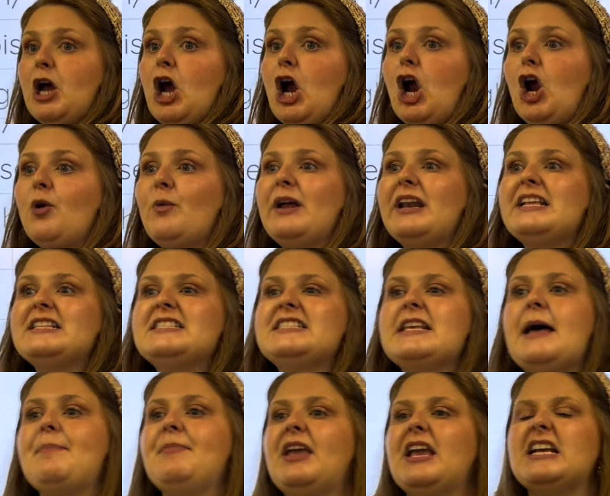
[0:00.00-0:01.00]
or when
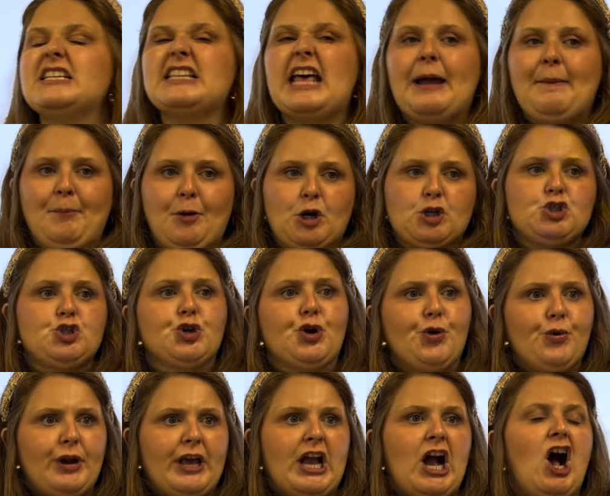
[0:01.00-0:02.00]
something is like
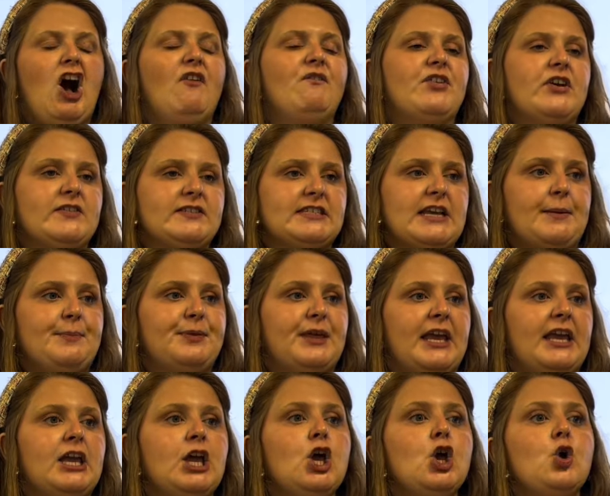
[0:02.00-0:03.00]
protruding off of
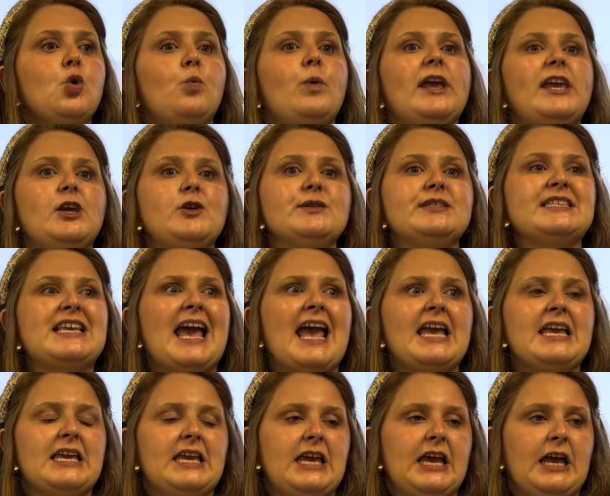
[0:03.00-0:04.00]
something, we use
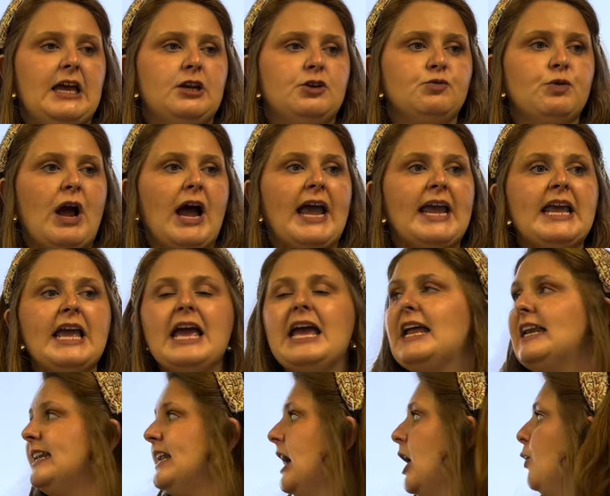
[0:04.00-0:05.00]
KN, right?
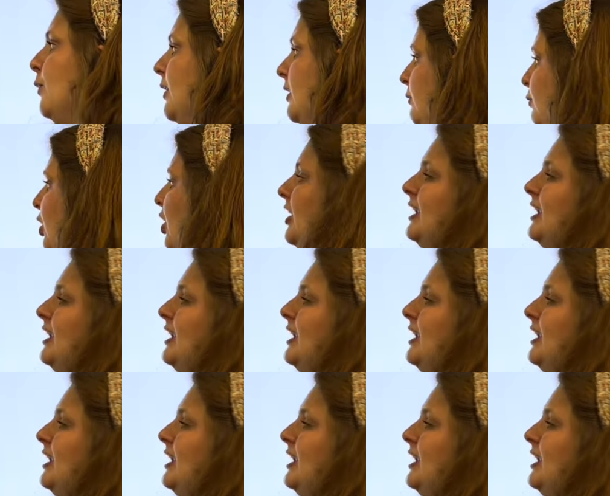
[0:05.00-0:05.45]
Now when we're